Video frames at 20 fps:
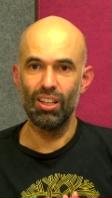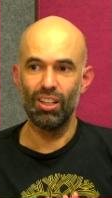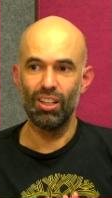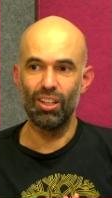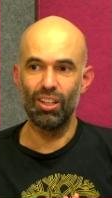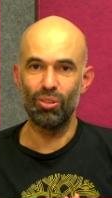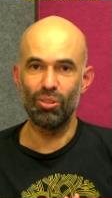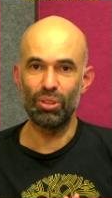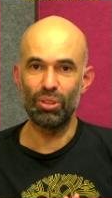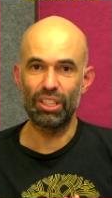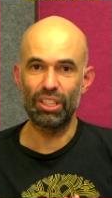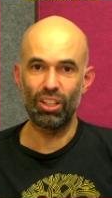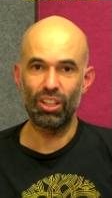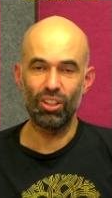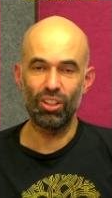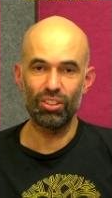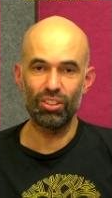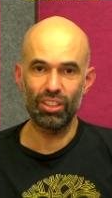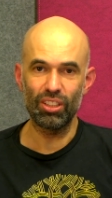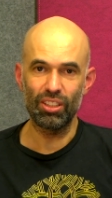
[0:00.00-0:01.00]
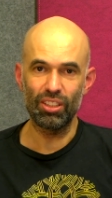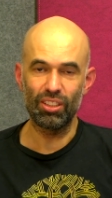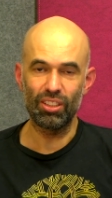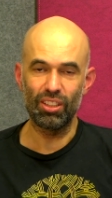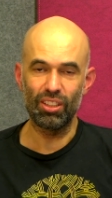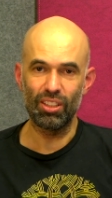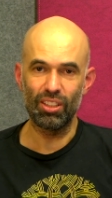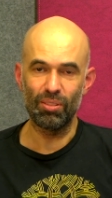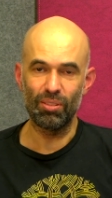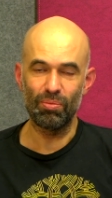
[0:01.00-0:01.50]
Regarding
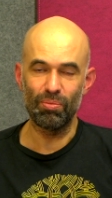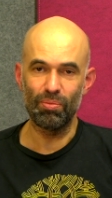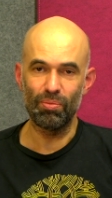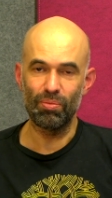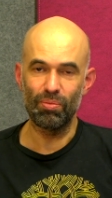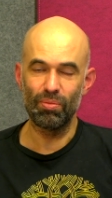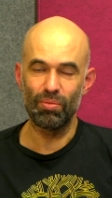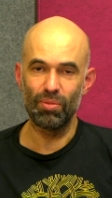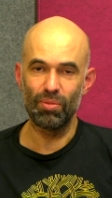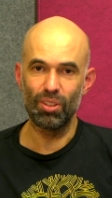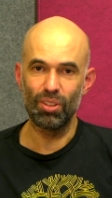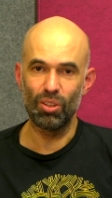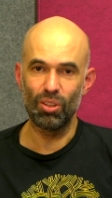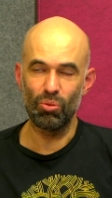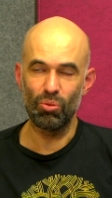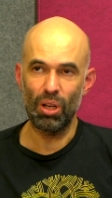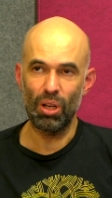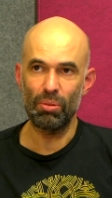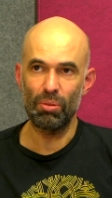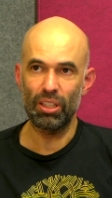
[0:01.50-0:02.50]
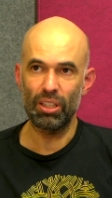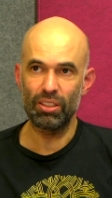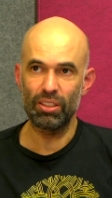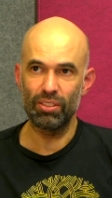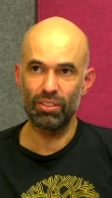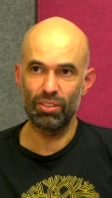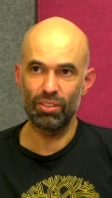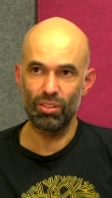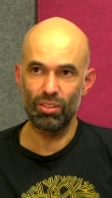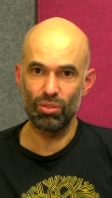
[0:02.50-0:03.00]
um,
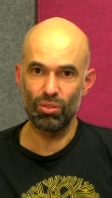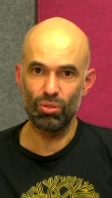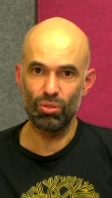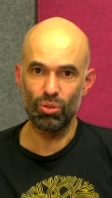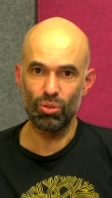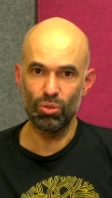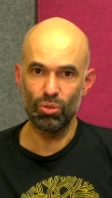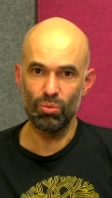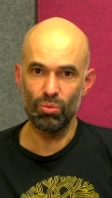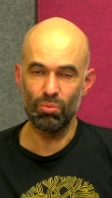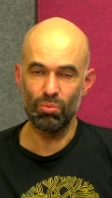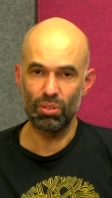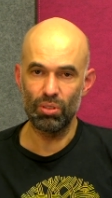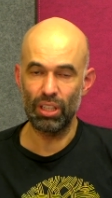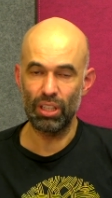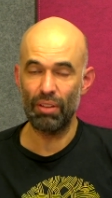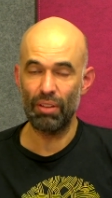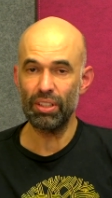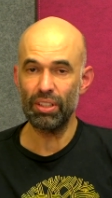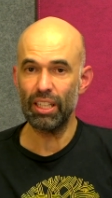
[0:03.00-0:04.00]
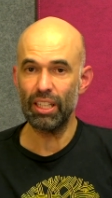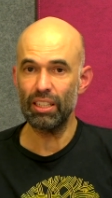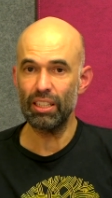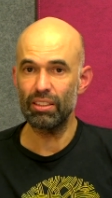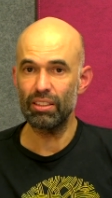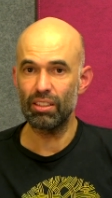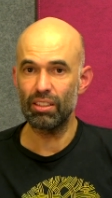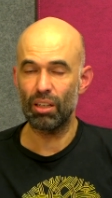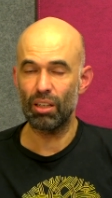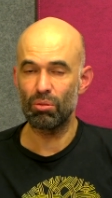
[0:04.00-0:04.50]
WebEx Room
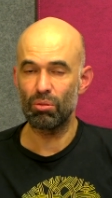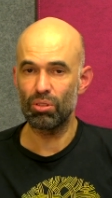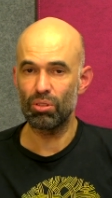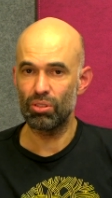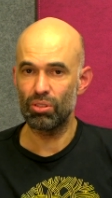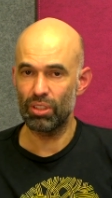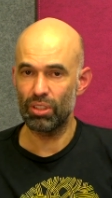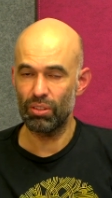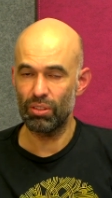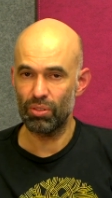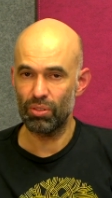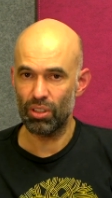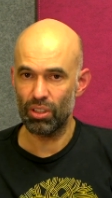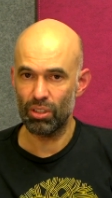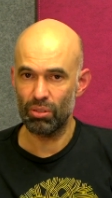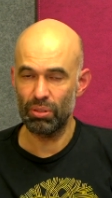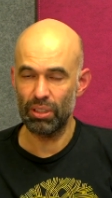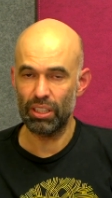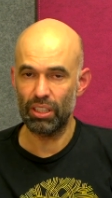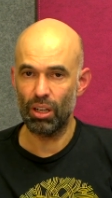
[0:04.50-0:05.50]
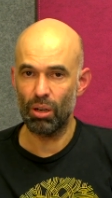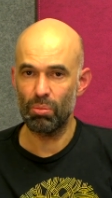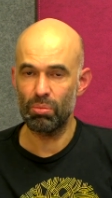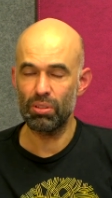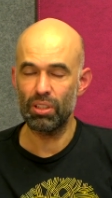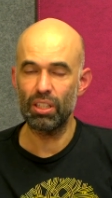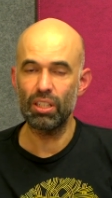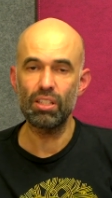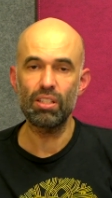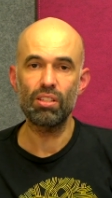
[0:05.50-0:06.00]
Navigator, I wanted to give a quick
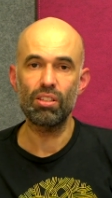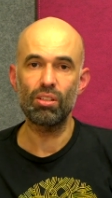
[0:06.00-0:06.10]
update.